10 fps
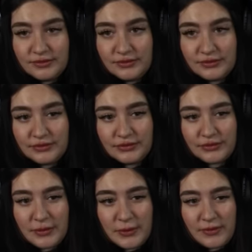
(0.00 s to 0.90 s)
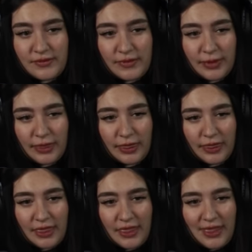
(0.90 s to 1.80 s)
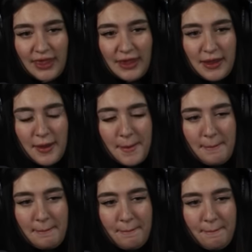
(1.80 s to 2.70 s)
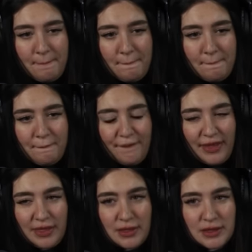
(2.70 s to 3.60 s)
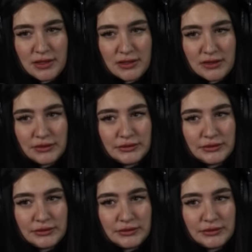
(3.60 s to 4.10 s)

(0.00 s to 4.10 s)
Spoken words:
No words are spoken by the person on screen.